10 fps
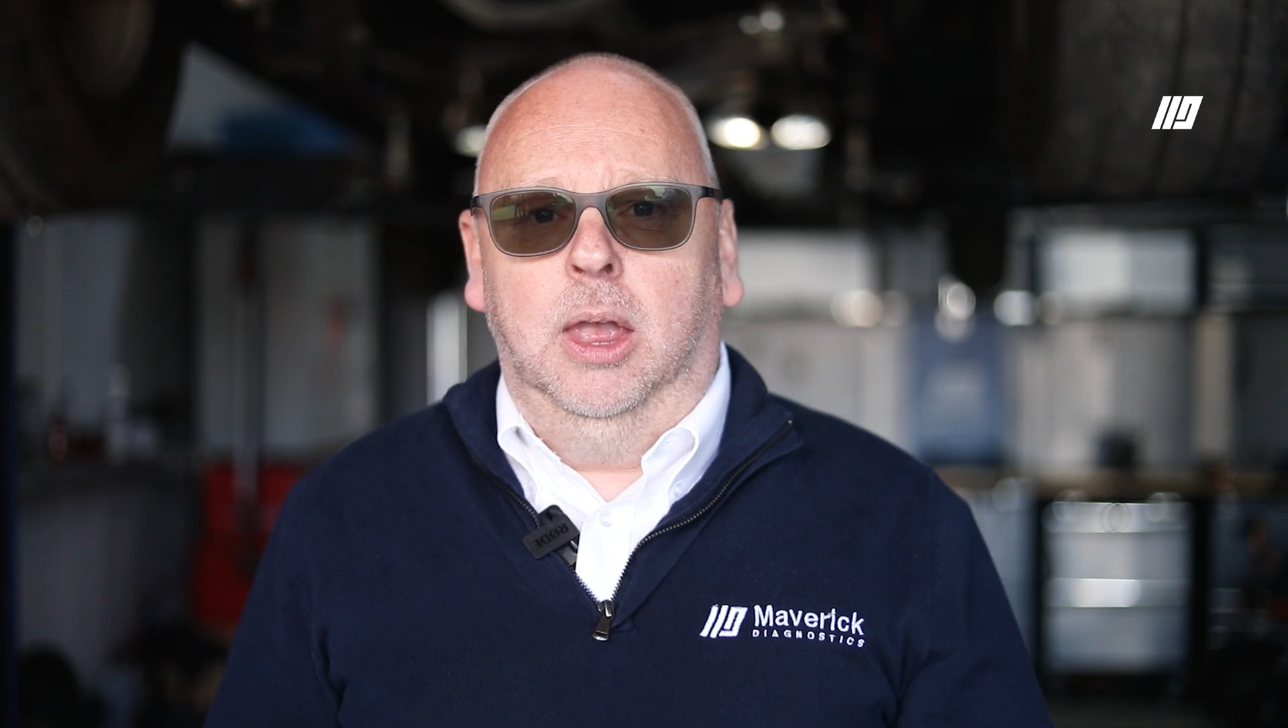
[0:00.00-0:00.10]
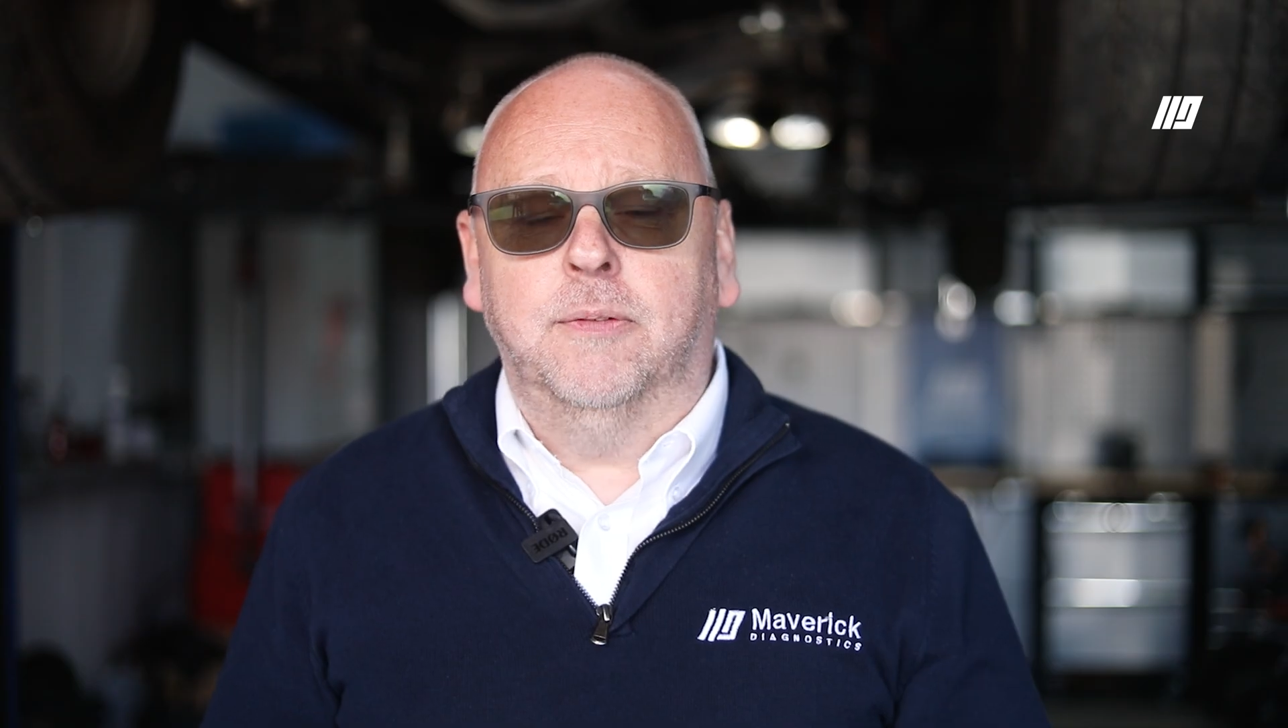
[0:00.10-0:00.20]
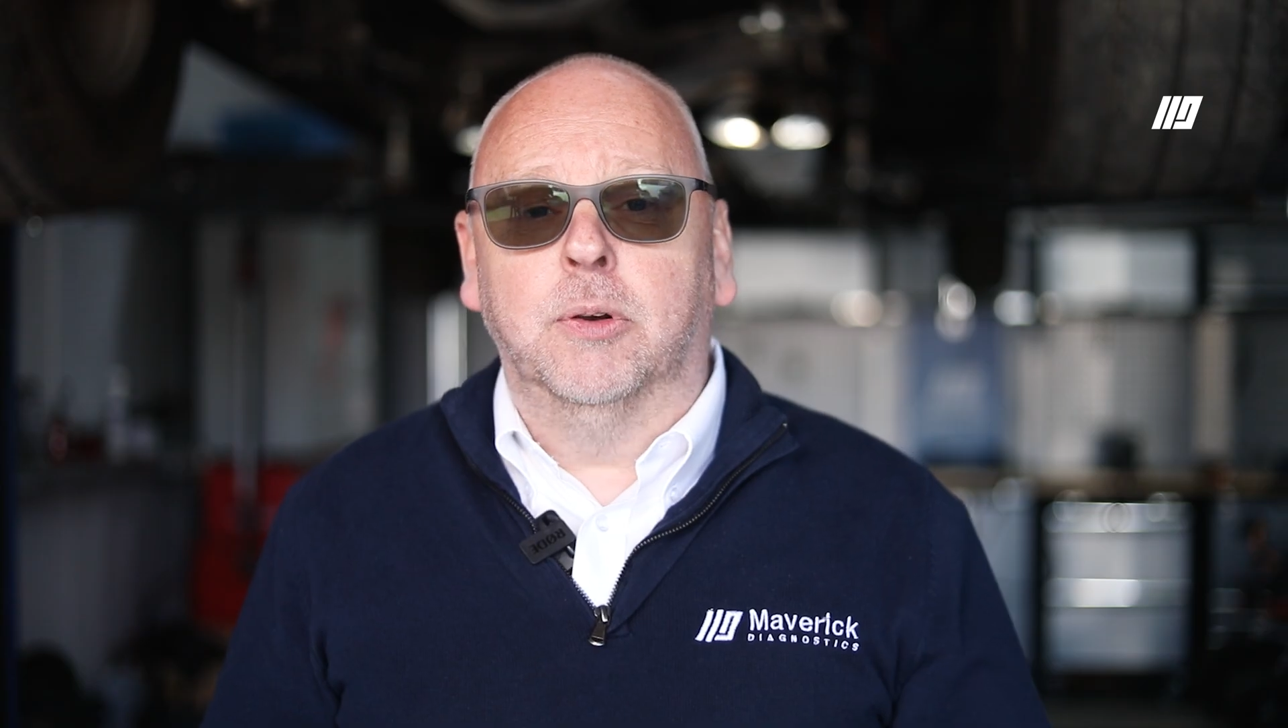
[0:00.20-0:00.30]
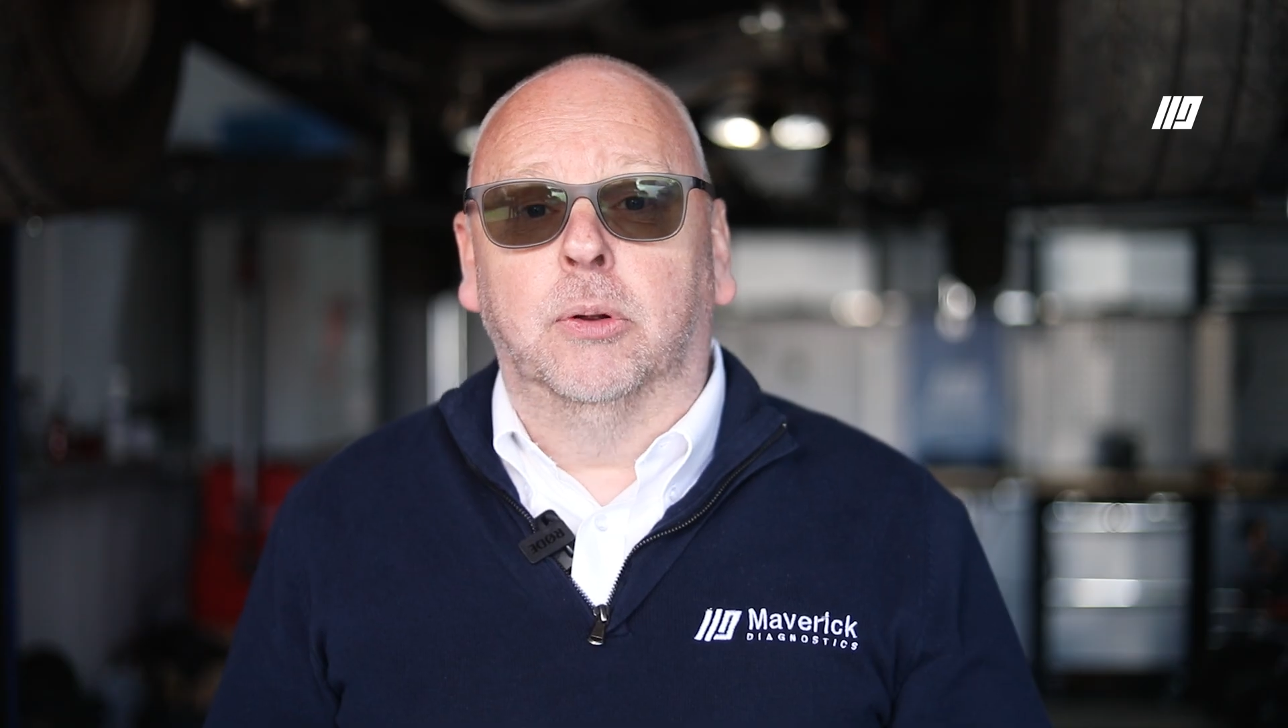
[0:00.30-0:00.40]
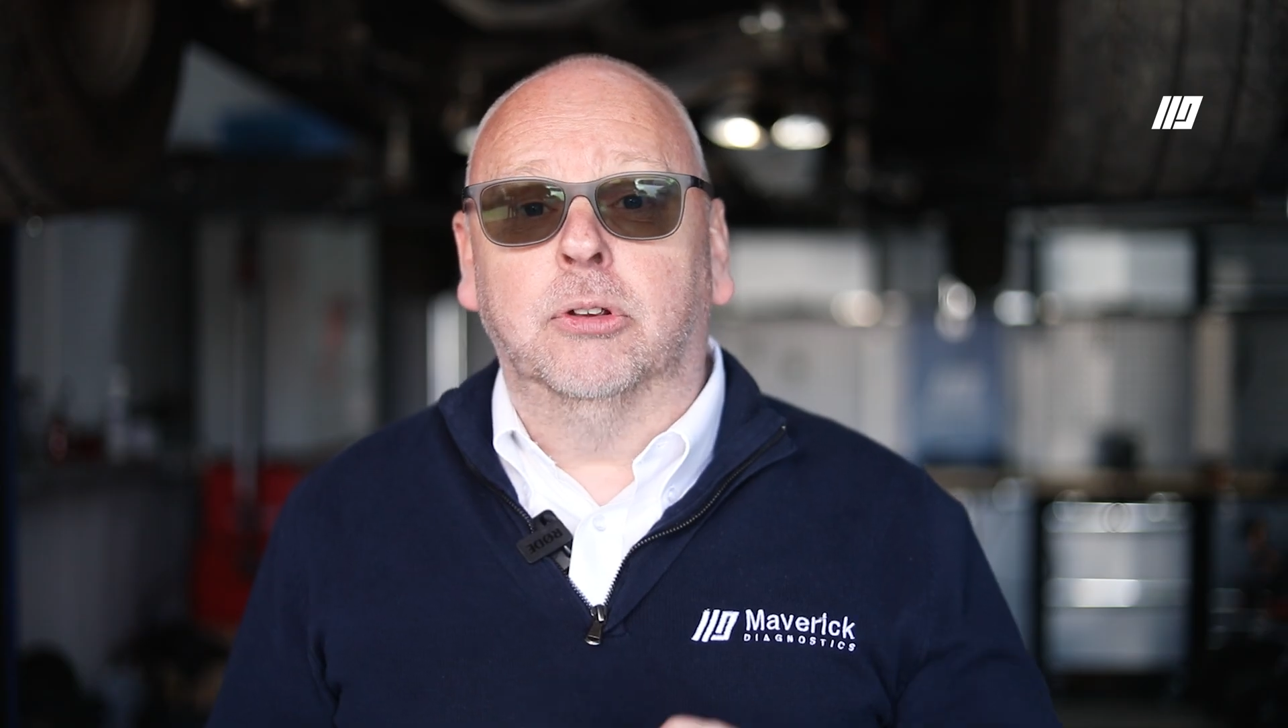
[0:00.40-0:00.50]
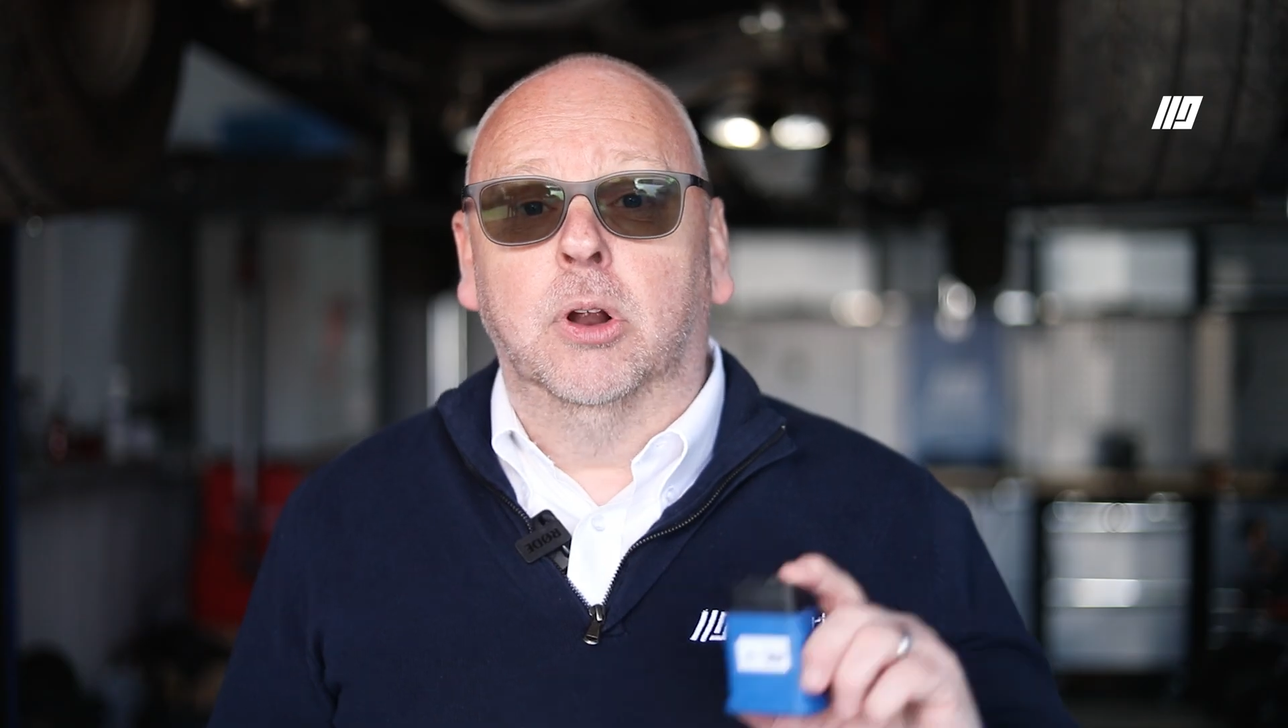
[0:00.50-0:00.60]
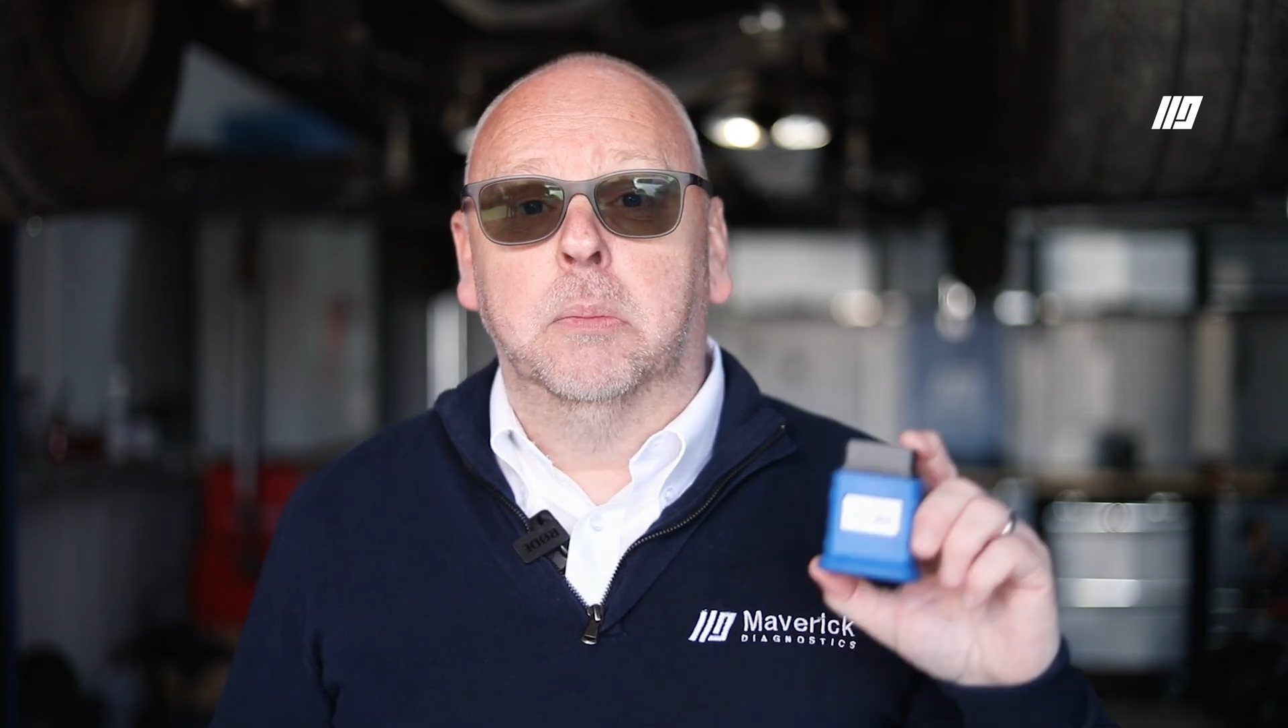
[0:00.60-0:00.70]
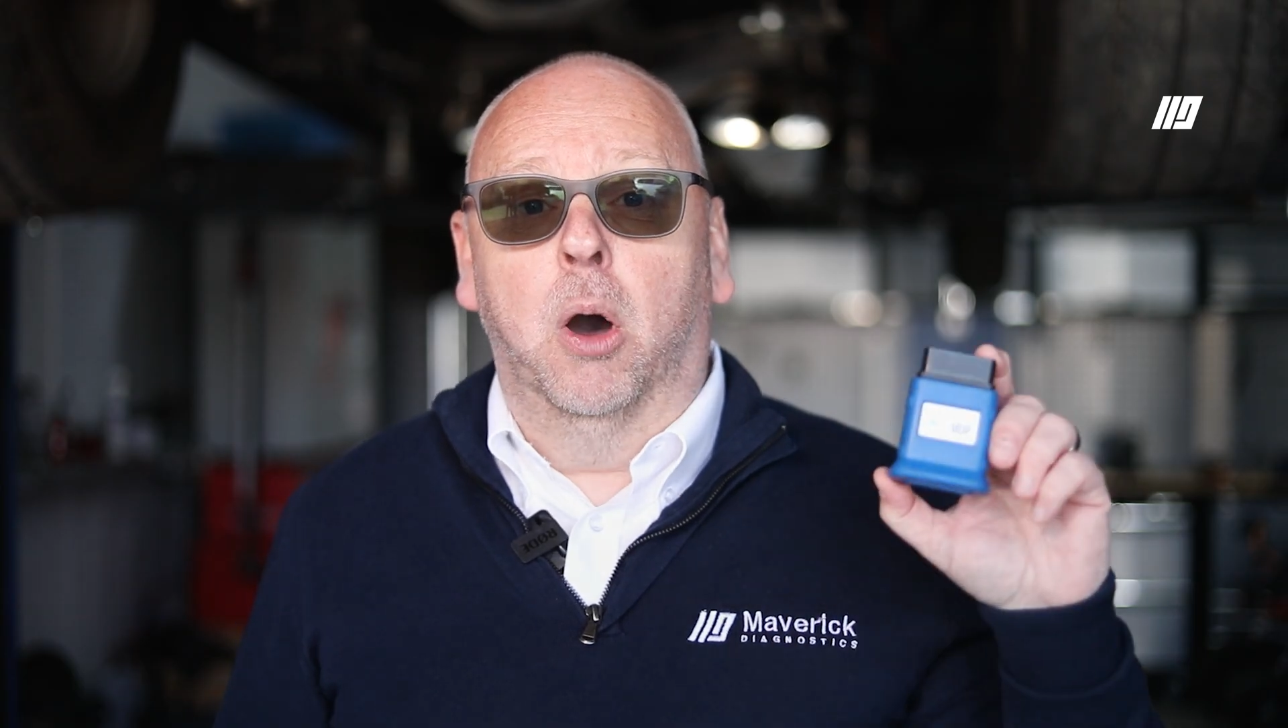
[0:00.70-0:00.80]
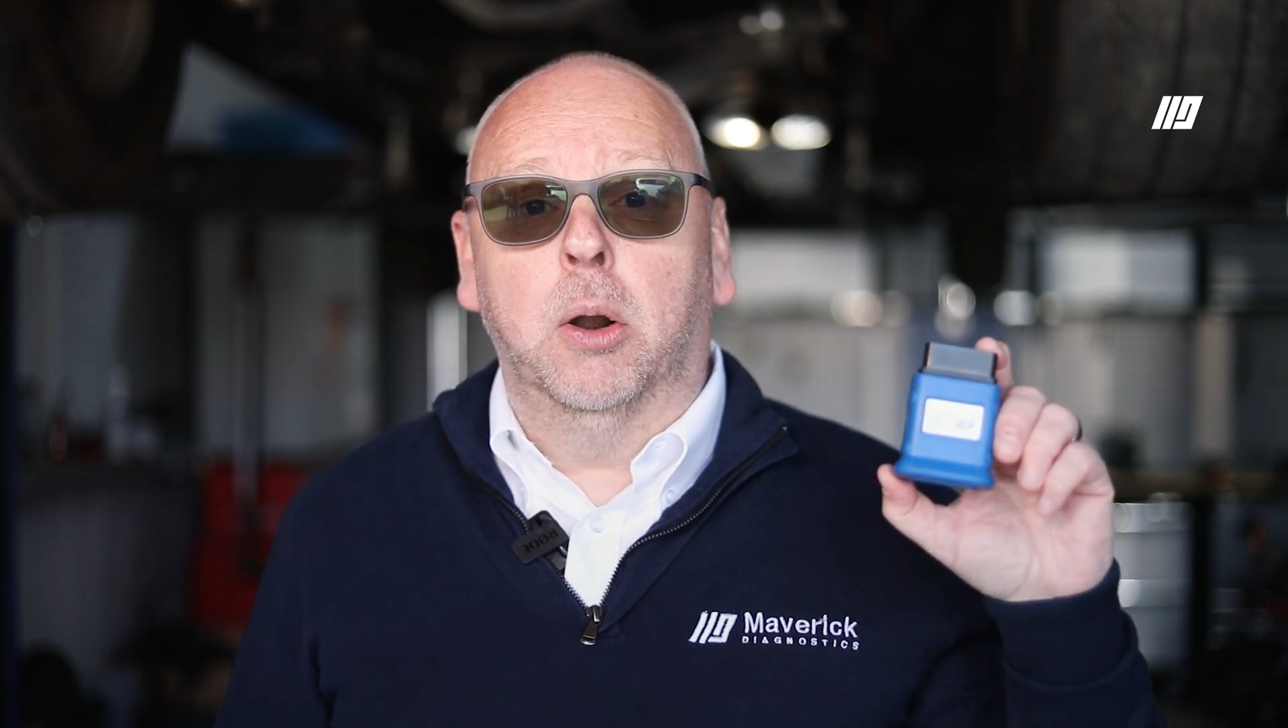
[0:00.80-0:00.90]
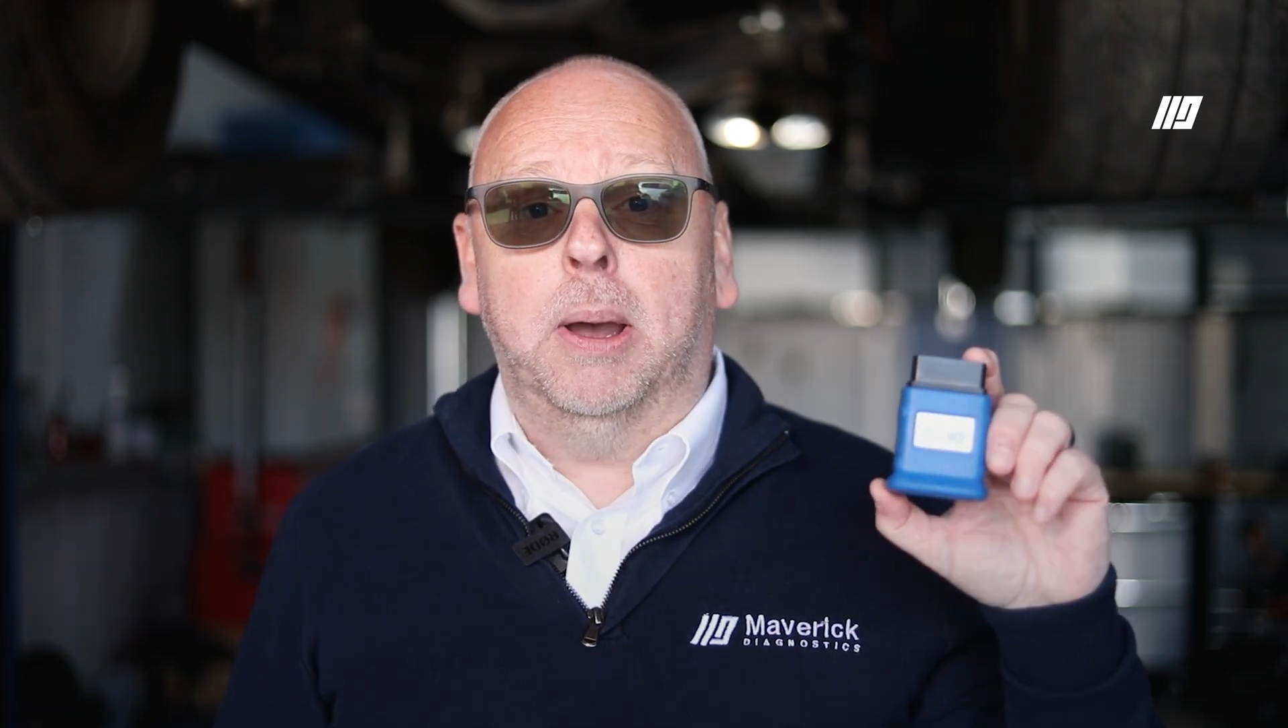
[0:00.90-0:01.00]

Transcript: If you want to know more